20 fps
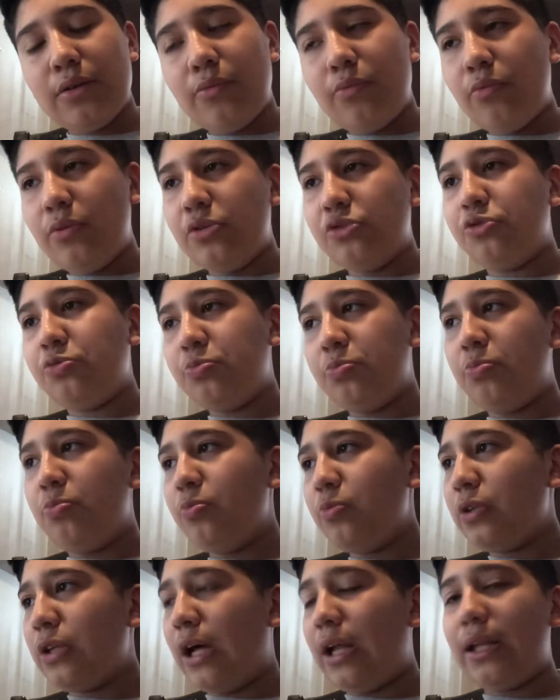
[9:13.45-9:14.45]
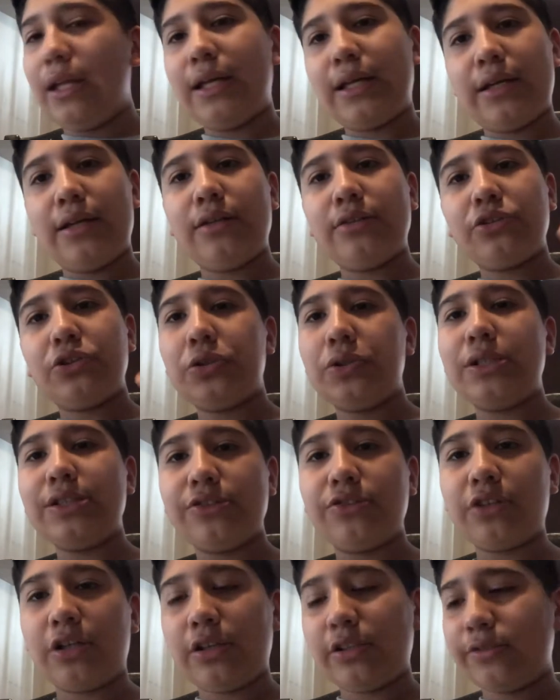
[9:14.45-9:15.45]
was not like Tony
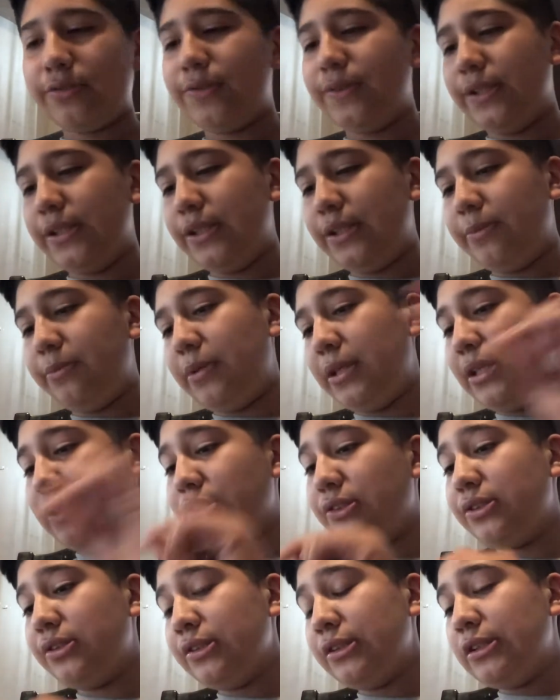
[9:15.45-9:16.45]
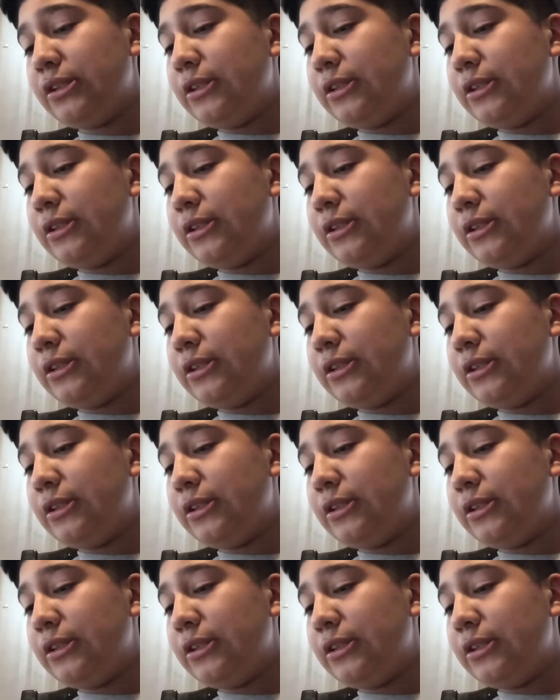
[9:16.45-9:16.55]
Stark's villain, because